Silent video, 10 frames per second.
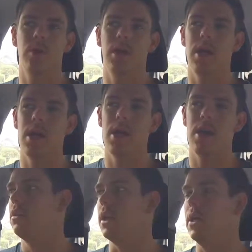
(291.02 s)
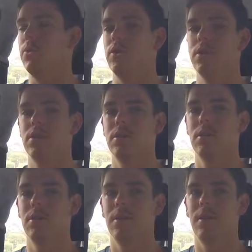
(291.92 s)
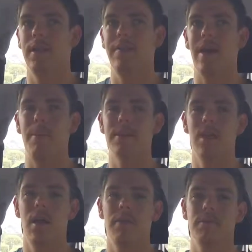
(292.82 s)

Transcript: and yeah, we'll just live our best life.